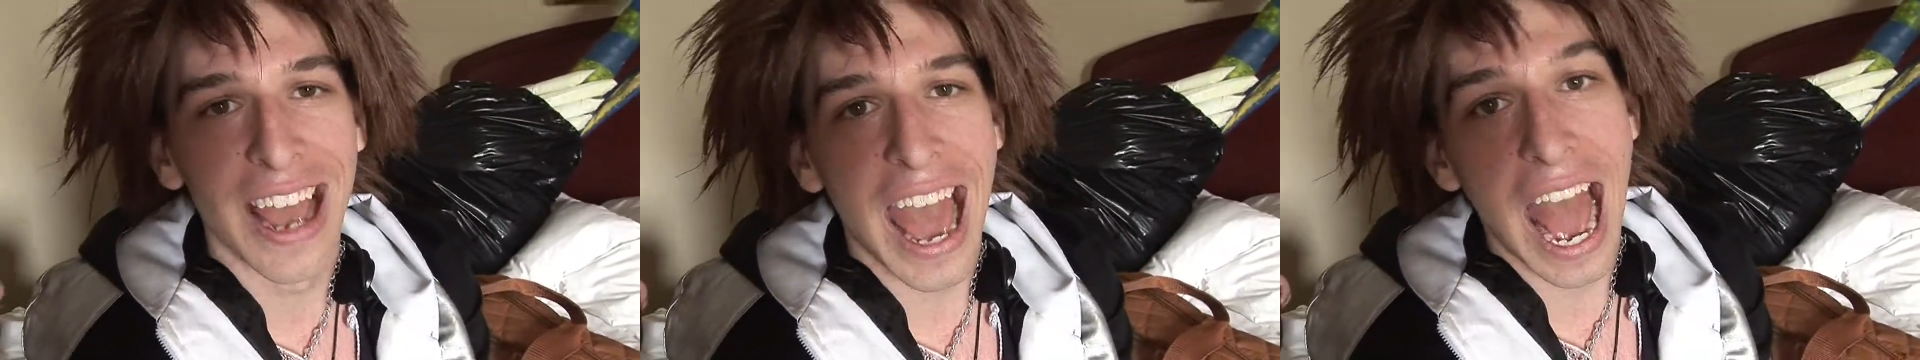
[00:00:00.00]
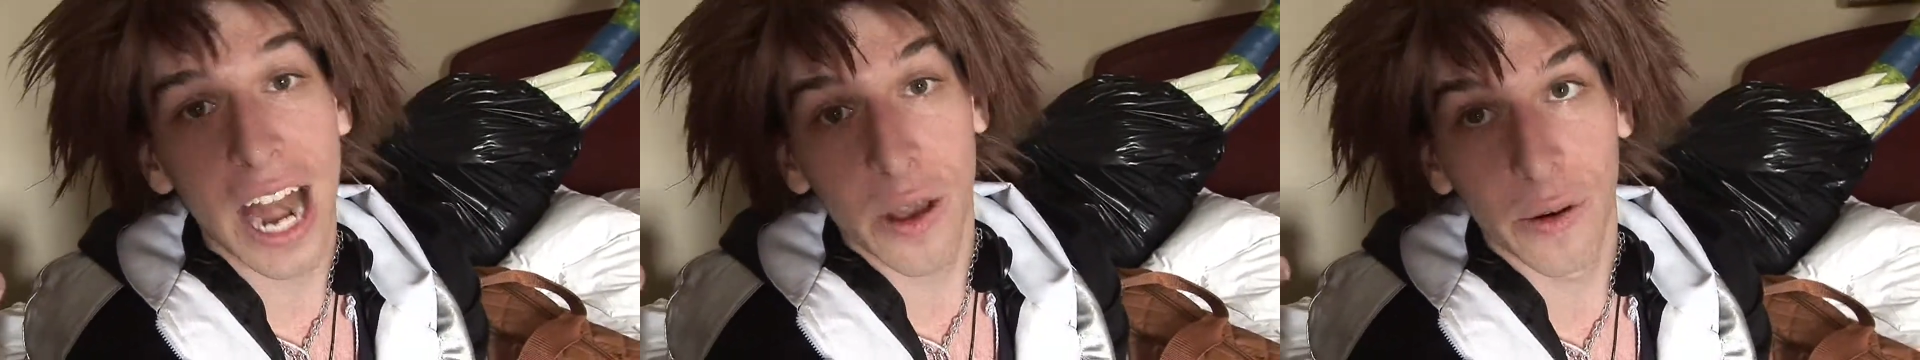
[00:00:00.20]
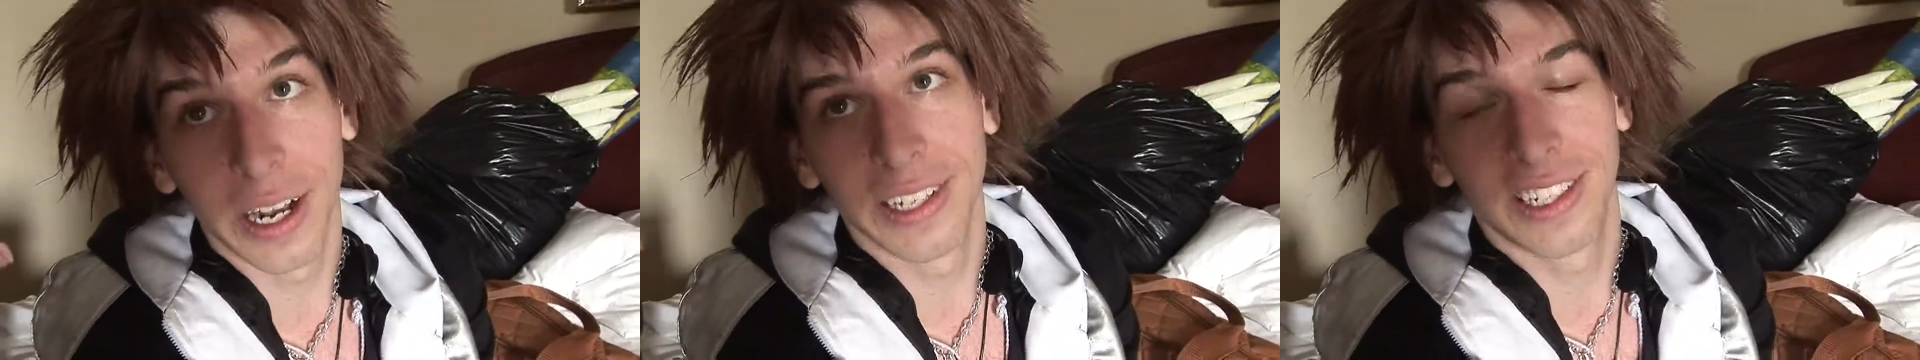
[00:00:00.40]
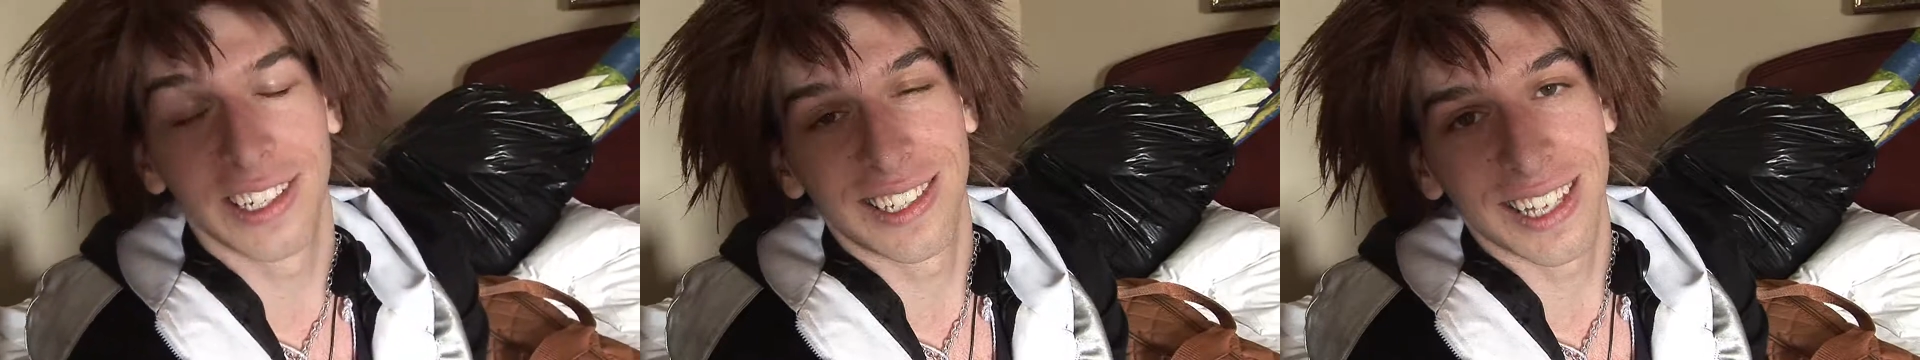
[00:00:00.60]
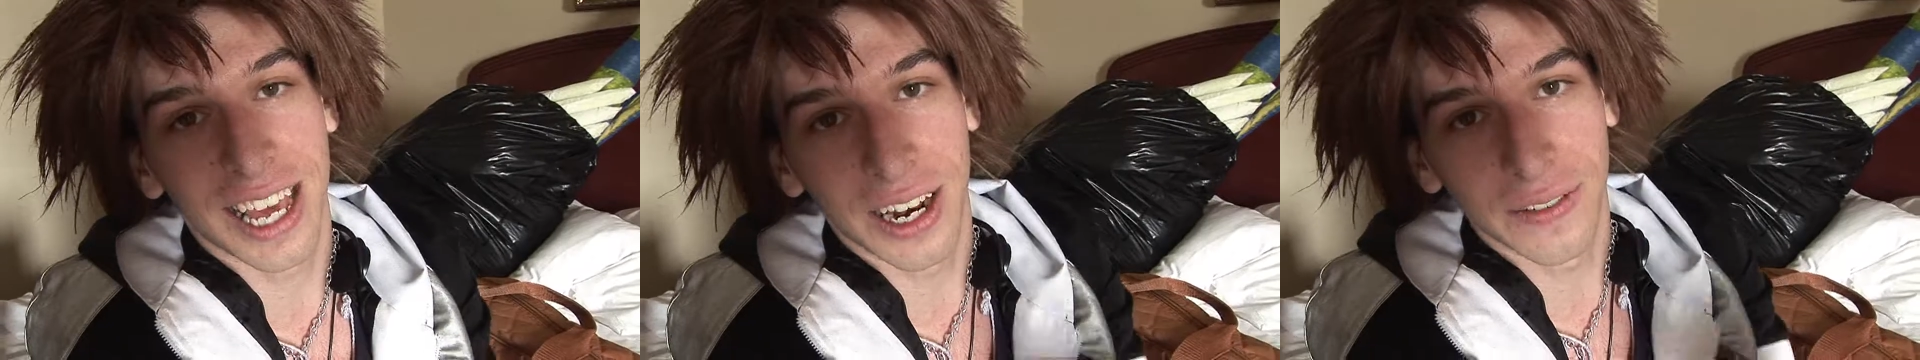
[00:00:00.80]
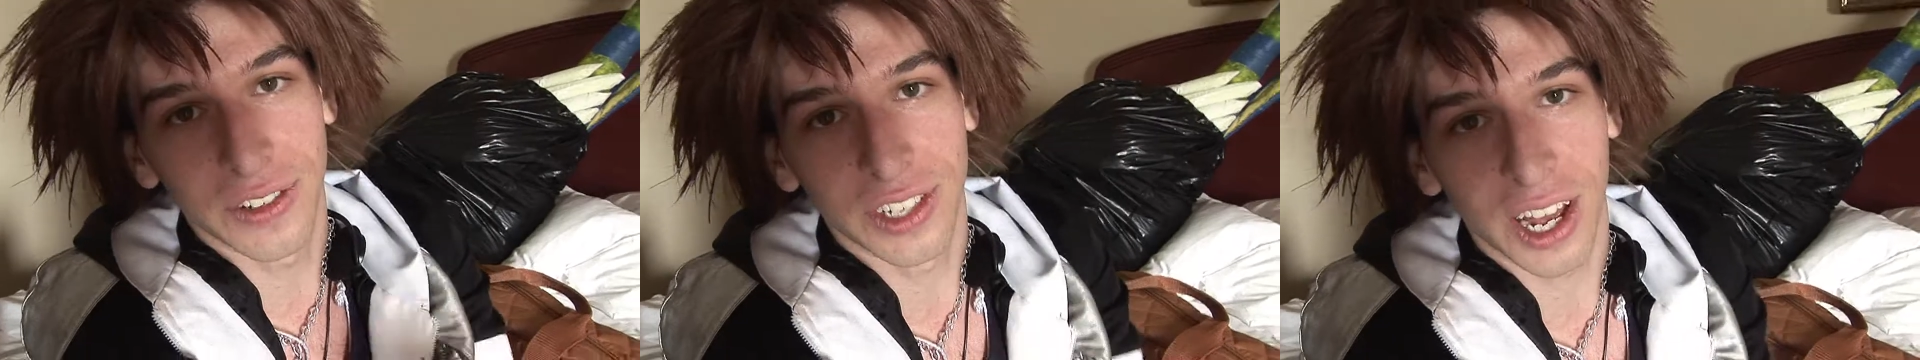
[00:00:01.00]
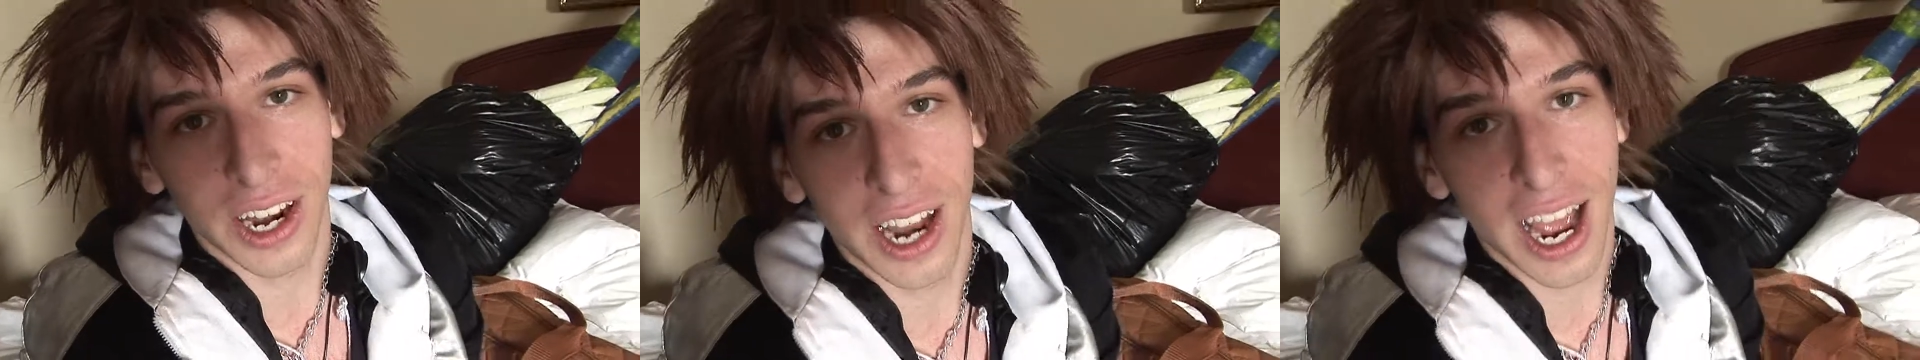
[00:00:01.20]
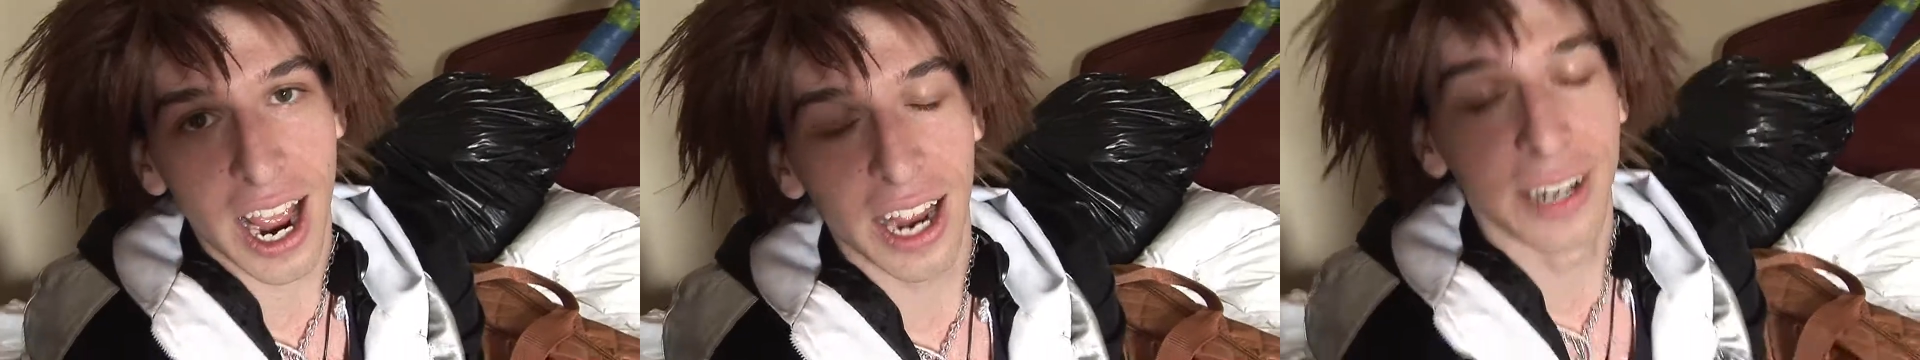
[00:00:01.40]
Anyways, it's the end of
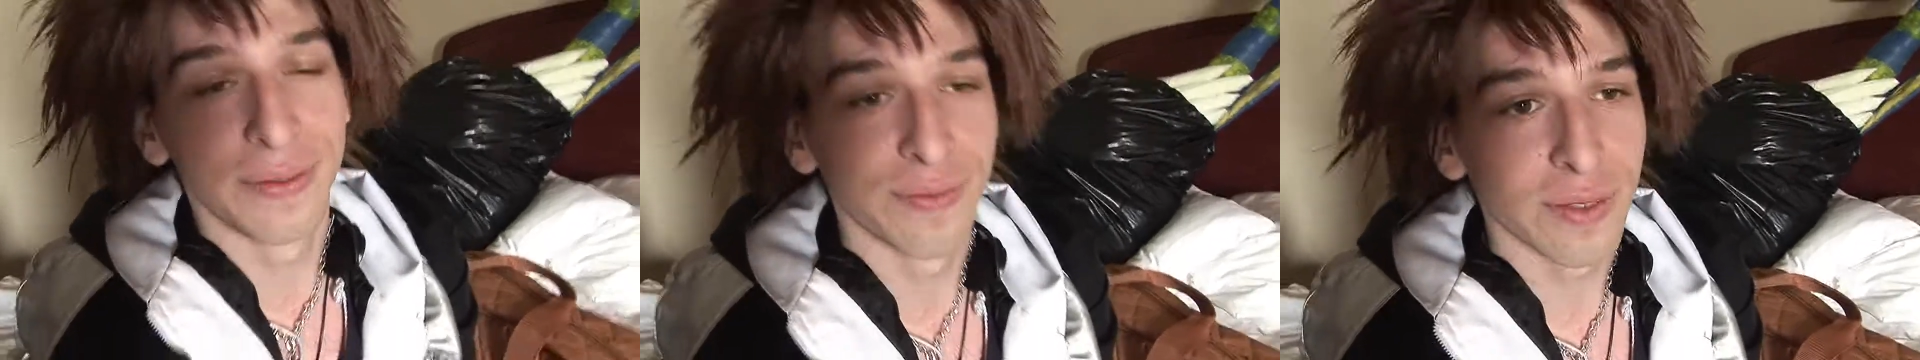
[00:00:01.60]
Sunday.